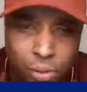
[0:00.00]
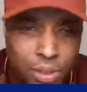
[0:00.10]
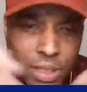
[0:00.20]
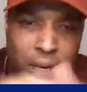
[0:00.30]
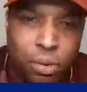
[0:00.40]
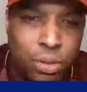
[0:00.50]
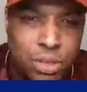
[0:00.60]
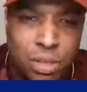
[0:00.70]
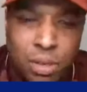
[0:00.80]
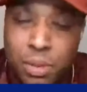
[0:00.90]
stayed down
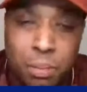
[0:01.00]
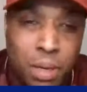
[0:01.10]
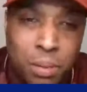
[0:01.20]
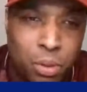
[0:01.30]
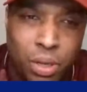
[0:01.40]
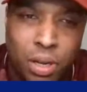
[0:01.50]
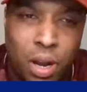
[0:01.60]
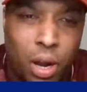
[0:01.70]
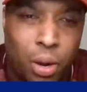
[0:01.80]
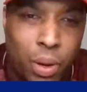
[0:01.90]
and held his head or something.
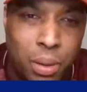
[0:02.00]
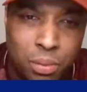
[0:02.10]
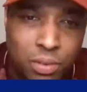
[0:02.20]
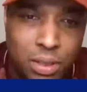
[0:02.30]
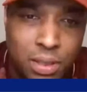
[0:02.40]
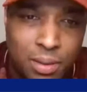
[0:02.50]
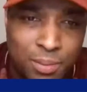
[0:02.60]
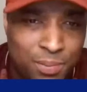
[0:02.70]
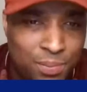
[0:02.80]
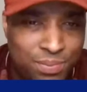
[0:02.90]
Then maybe you'd have got away
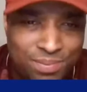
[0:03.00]
with it.